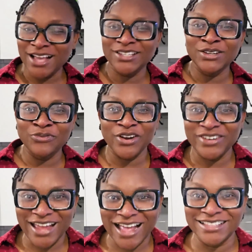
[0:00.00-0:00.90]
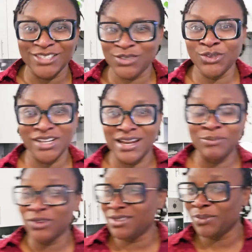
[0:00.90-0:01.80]
actually very antisocial. I'm
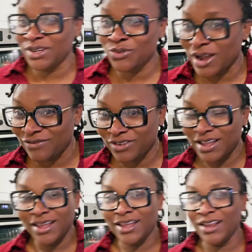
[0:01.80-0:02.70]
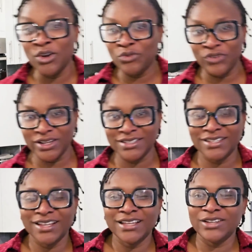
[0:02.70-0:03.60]
not somebody who have a lot of friends.
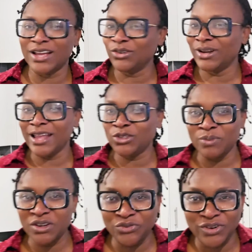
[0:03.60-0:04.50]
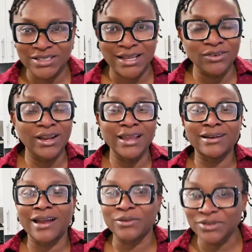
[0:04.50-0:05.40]
I don't like too many friends. I don't like
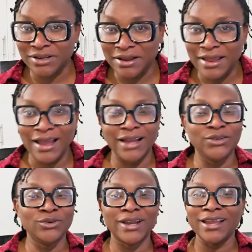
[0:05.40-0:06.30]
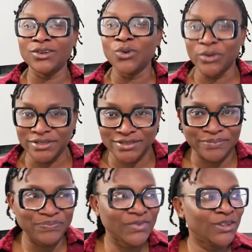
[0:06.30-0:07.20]
crowd. I don't like noise.
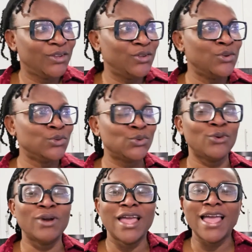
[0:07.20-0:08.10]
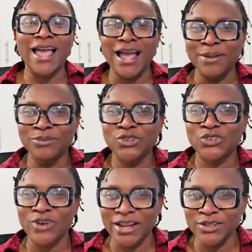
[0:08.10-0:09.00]
So I'm
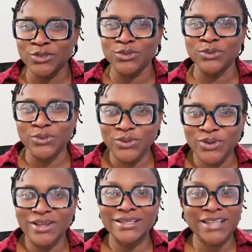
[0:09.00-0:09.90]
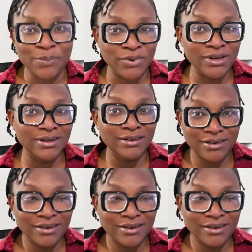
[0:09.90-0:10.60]
trying to sharpen